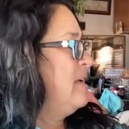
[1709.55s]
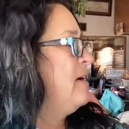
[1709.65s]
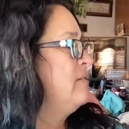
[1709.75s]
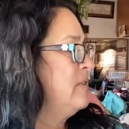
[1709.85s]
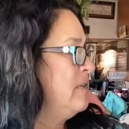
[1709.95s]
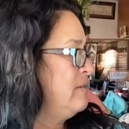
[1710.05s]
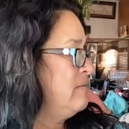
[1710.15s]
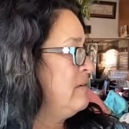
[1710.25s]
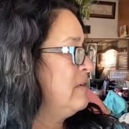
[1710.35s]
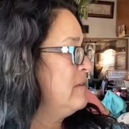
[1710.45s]

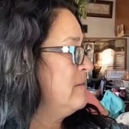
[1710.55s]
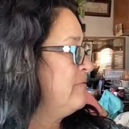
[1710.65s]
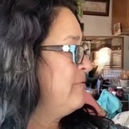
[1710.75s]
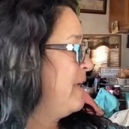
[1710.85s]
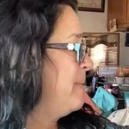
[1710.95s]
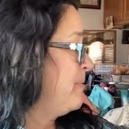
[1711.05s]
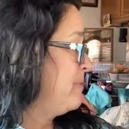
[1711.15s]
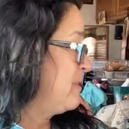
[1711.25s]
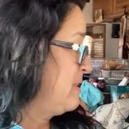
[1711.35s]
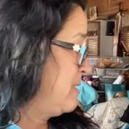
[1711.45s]
Alkaline water?
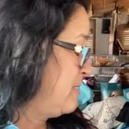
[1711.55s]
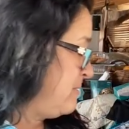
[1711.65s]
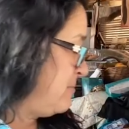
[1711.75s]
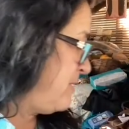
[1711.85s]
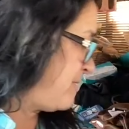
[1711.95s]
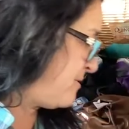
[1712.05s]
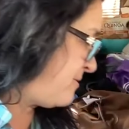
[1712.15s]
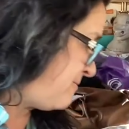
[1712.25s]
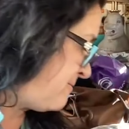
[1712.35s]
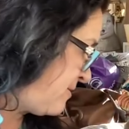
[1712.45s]
Vapor distilled
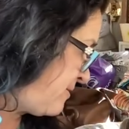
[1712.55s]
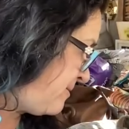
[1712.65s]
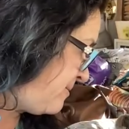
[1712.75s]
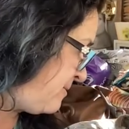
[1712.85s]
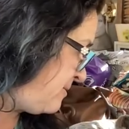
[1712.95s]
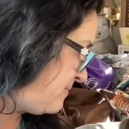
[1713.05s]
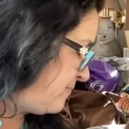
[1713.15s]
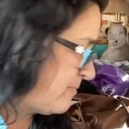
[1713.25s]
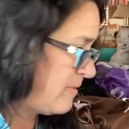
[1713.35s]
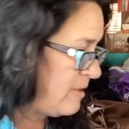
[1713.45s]
water. Cool.
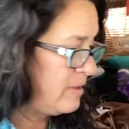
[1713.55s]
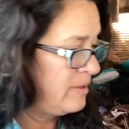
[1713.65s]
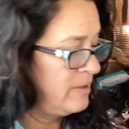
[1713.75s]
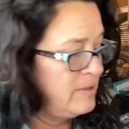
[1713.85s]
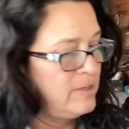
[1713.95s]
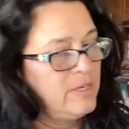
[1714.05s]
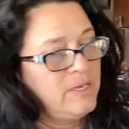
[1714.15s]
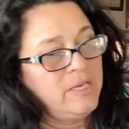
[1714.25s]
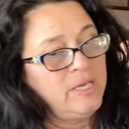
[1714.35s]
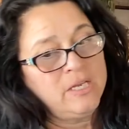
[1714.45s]

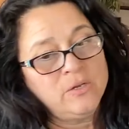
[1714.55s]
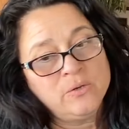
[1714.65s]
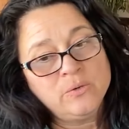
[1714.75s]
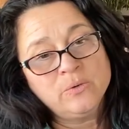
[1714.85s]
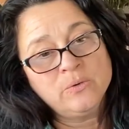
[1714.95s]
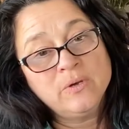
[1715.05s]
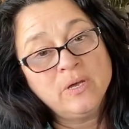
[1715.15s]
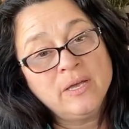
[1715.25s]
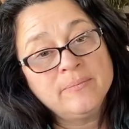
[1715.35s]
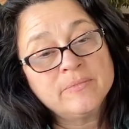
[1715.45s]
Anywho,
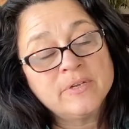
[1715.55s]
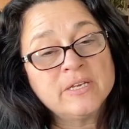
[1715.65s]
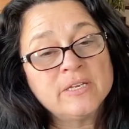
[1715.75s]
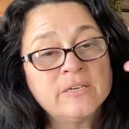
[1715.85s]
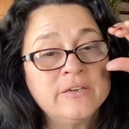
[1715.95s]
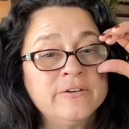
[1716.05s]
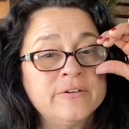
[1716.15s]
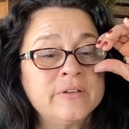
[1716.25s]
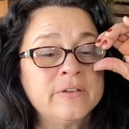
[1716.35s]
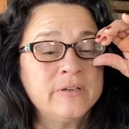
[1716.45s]
I'm kind of
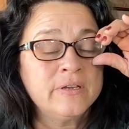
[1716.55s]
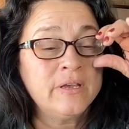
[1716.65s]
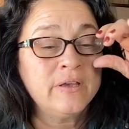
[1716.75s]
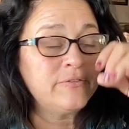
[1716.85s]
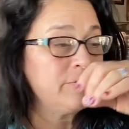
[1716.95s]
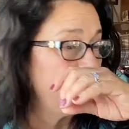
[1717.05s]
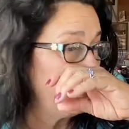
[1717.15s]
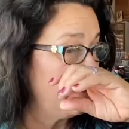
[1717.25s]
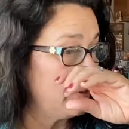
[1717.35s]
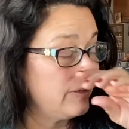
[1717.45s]
tired after
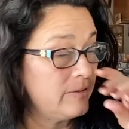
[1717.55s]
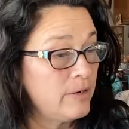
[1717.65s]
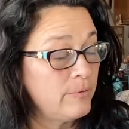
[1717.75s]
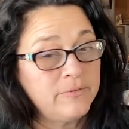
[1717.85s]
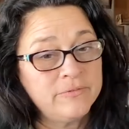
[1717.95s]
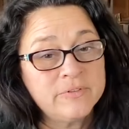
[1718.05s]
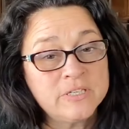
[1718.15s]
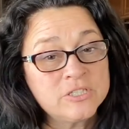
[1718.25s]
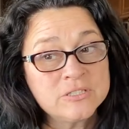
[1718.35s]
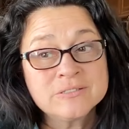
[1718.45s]
finding out that
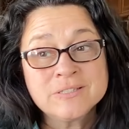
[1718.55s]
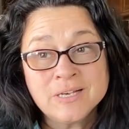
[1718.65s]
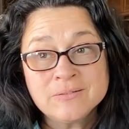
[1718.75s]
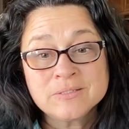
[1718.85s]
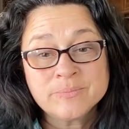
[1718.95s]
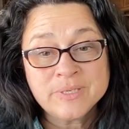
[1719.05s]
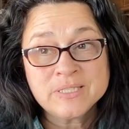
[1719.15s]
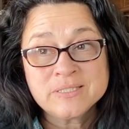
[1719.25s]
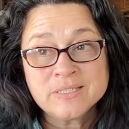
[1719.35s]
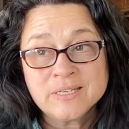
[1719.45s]
revelation. That was
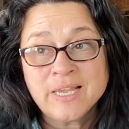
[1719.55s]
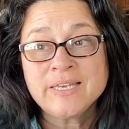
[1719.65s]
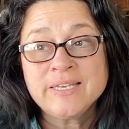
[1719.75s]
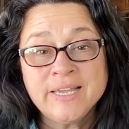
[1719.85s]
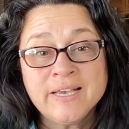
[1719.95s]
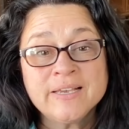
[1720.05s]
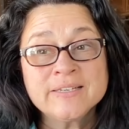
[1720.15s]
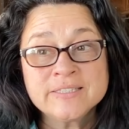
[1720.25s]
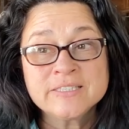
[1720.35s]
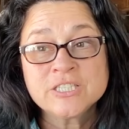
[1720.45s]
amazing. And yeah,
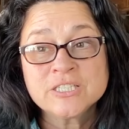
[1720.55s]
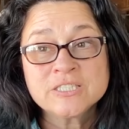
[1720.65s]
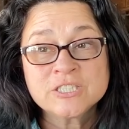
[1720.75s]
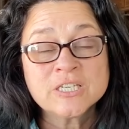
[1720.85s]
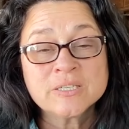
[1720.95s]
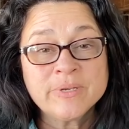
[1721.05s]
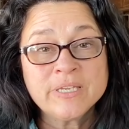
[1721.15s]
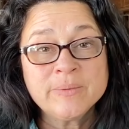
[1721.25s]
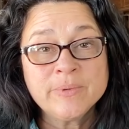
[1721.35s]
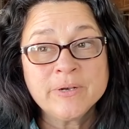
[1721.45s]
I did just check my
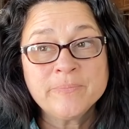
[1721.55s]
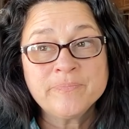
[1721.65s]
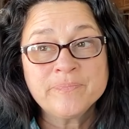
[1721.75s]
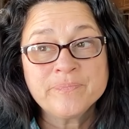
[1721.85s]
email.